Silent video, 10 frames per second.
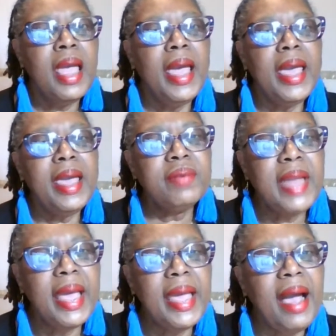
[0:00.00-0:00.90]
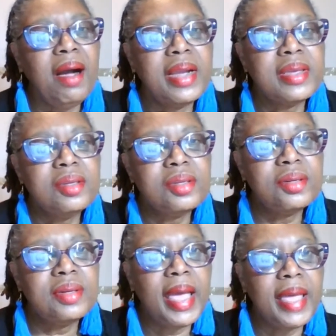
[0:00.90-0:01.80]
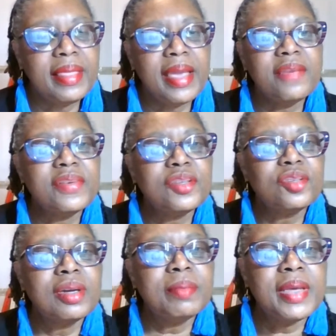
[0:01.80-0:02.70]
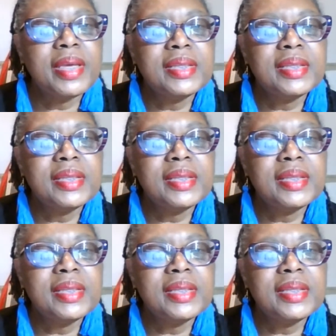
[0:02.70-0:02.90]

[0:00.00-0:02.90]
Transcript: Hey Renee, how are you today? Thank you for joining me.